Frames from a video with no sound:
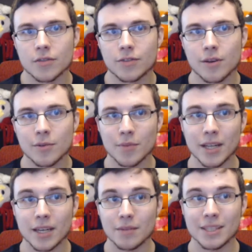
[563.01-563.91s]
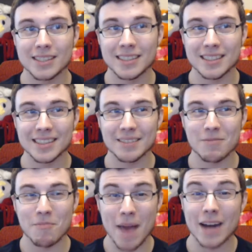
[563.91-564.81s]
from complaining, because it doesn't
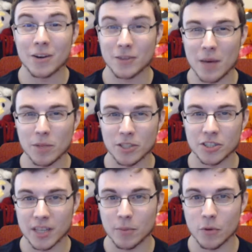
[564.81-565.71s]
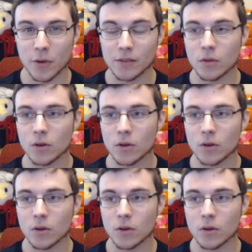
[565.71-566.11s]
matter that much at that point.